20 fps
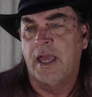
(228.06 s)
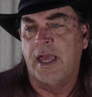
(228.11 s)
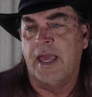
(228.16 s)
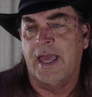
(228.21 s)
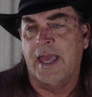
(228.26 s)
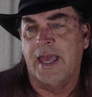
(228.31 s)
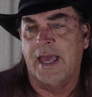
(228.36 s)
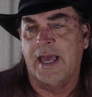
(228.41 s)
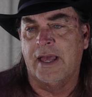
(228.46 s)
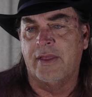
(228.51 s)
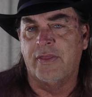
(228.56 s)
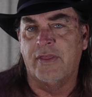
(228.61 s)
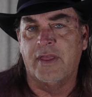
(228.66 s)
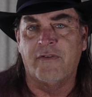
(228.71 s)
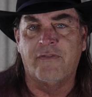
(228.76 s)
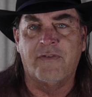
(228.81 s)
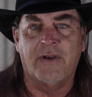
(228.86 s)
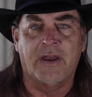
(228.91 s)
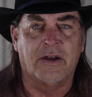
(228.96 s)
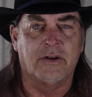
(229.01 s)
and
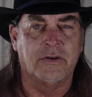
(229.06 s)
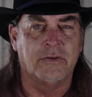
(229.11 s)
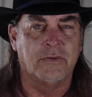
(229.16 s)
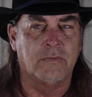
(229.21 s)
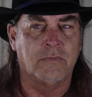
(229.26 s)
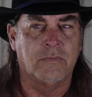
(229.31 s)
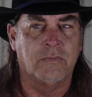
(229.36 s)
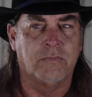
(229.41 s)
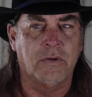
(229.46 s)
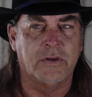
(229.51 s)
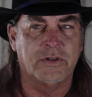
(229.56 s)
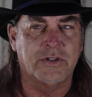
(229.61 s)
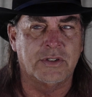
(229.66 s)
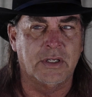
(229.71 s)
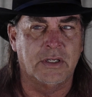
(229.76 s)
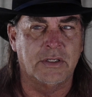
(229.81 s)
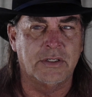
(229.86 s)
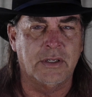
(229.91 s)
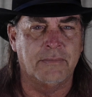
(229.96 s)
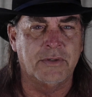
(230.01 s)
they found,
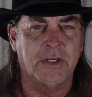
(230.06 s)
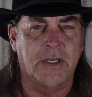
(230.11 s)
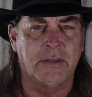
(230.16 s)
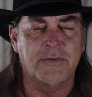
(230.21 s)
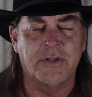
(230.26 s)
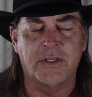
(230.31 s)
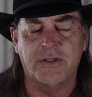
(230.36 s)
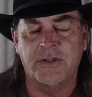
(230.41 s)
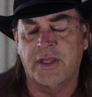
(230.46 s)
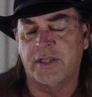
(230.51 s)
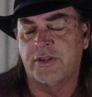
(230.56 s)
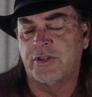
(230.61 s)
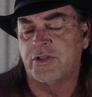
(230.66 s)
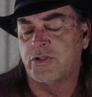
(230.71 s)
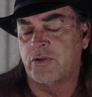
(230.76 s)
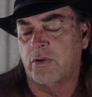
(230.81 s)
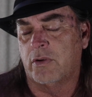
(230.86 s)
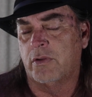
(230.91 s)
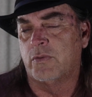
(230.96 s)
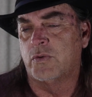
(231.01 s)
sometimes I think the
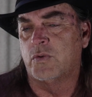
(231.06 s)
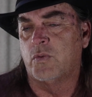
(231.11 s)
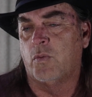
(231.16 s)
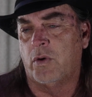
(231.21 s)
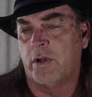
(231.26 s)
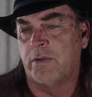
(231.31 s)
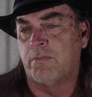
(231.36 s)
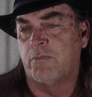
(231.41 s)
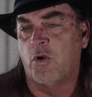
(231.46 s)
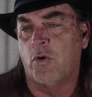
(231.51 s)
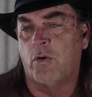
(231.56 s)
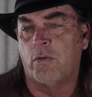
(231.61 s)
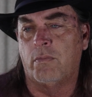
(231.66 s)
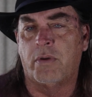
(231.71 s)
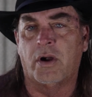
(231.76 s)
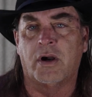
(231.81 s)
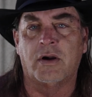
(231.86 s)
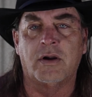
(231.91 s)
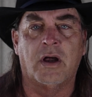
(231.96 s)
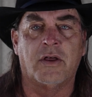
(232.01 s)
story was one gold
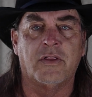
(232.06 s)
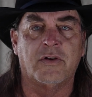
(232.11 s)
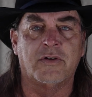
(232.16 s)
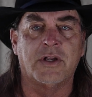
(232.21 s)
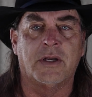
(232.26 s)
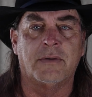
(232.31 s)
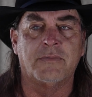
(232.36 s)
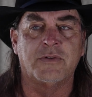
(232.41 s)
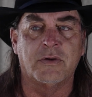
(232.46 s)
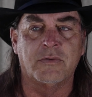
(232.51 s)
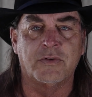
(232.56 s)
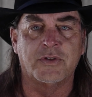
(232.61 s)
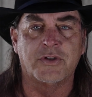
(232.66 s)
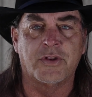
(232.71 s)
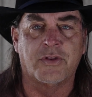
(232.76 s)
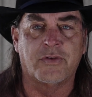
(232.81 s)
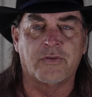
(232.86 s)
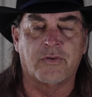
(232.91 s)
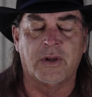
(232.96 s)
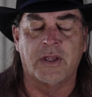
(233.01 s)
bar, other times it was
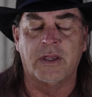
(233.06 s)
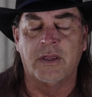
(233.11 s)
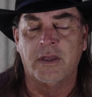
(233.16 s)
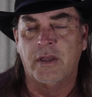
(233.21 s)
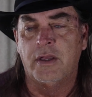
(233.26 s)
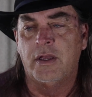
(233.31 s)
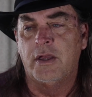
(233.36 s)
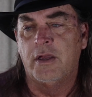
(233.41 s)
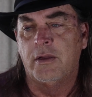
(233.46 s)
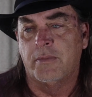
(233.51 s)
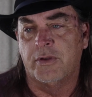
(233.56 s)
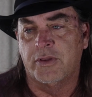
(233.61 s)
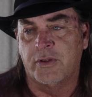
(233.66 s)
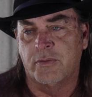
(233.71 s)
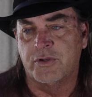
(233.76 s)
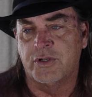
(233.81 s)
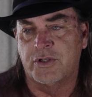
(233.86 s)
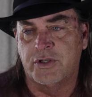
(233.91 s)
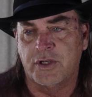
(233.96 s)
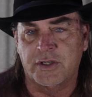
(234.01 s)
three, but there
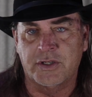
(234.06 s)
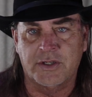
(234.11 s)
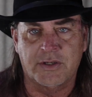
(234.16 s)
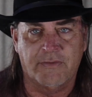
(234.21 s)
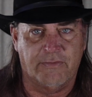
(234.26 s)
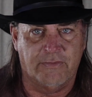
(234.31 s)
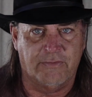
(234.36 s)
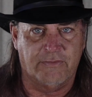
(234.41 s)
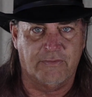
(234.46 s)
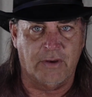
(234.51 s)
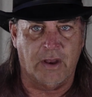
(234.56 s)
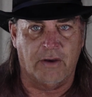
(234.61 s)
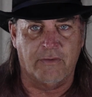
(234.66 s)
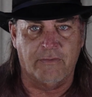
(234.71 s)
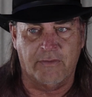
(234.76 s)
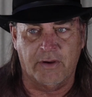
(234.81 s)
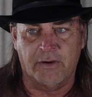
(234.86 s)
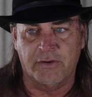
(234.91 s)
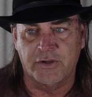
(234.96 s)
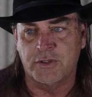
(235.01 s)
was just a
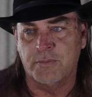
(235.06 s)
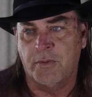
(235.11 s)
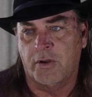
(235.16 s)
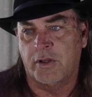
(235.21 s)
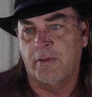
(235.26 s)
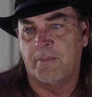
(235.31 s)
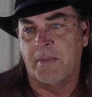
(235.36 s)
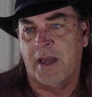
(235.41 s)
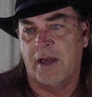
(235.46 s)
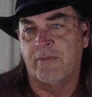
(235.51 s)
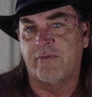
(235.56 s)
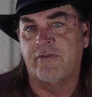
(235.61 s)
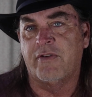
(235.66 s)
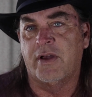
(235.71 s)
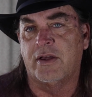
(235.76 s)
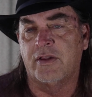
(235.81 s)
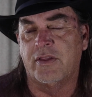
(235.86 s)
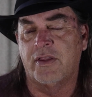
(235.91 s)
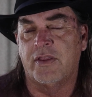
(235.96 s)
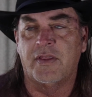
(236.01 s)
very small amount
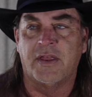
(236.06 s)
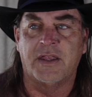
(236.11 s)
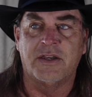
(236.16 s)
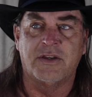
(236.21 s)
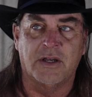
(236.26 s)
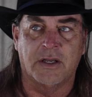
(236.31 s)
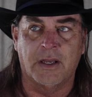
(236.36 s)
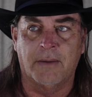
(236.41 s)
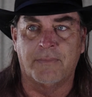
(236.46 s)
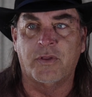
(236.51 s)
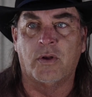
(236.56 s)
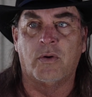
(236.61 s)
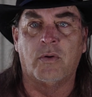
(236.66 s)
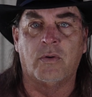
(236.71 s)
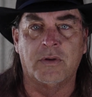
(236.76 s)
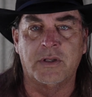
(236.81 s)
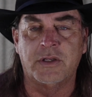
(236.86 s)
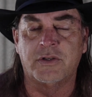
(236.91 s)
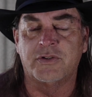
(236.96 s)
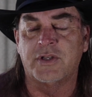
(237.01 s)
found, and they dug up the
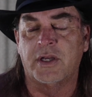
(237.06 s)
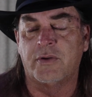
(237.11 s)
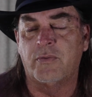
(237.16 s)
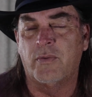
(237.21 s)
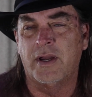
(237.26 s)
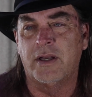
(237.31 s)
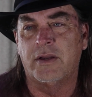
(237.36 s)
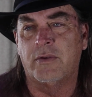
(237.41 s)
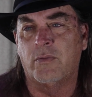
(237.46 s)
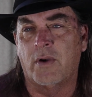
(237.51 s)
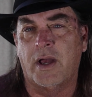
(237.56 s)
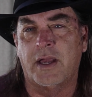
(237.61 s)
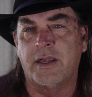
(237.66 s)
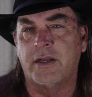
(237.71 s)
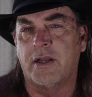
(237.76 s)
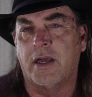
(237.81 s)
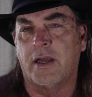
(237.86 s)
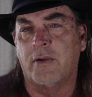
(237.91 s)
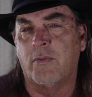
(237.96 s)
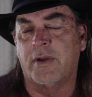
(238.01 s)
whole hillside. Randy Wright
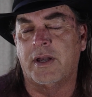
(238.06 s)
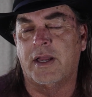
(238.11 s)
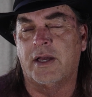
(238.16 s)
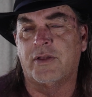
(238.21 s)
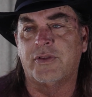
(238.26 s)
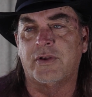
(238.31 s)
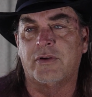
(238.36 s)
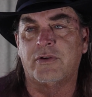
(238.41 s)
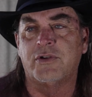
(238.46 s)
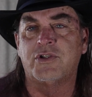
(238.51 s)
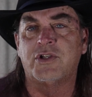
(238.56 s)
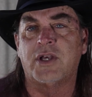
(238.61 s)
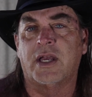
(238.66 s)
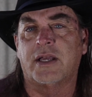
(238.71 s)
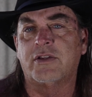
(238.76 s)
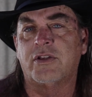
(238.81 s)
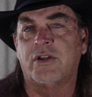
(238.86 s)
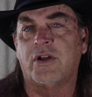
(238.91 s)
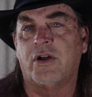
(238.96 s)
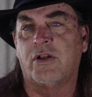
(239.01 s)
and I went out there and
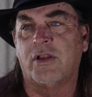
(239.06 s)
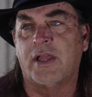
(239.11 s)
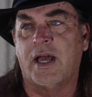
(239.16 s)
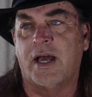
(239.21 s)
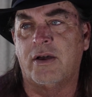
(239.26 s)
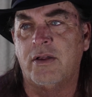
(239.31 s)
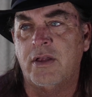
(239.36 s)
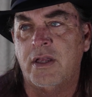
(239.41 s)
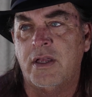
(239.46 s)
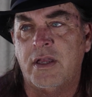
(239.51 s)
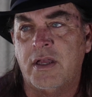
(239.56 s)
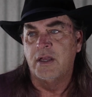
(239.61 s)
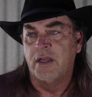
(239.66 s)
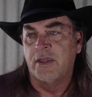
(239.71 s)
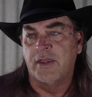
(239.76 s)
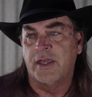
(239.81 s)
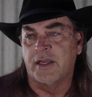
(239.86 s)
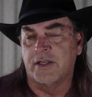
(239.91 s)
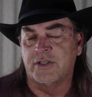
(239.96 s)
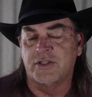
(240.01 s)
checked it all out. They